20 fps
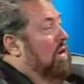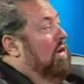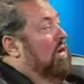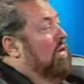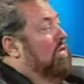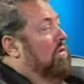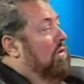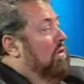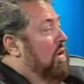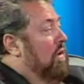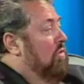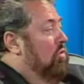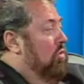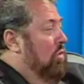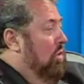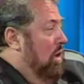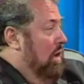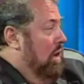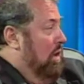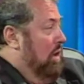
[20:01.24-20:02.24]
So it gives you
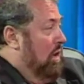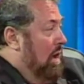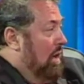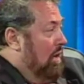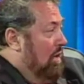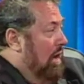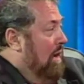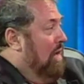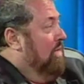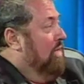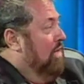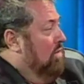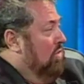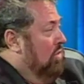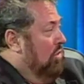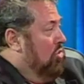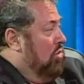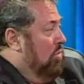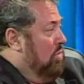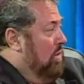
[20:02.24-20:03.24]
a life and
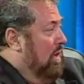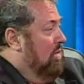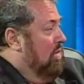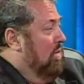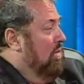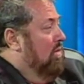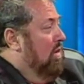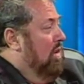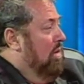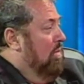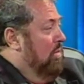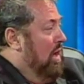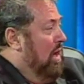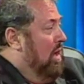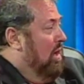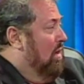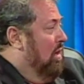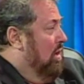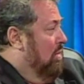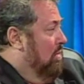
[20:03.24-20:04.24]
social presence and a
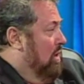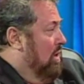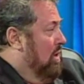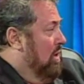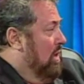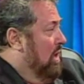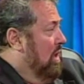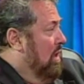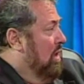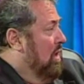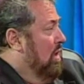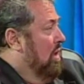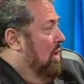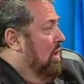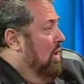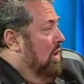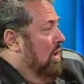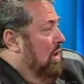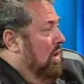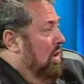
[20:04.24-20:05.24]
bonding ability,
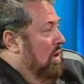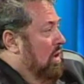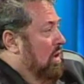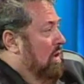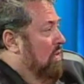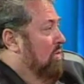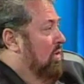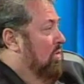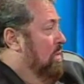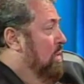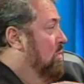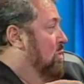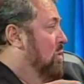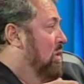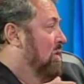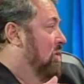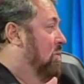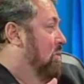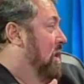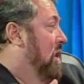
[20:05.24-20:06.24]
even with people you
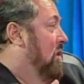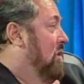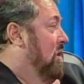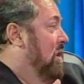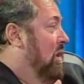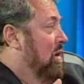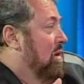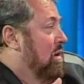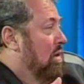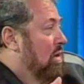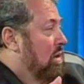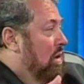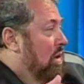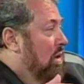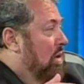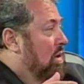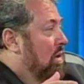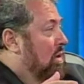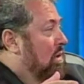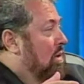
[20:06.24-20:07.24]
haven't met yet,
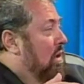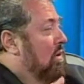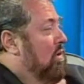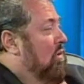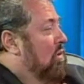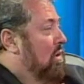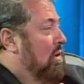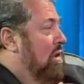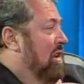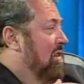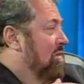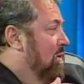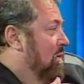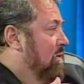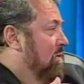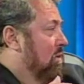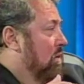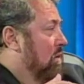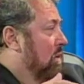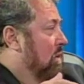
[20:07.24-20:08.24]
that you didn't have before.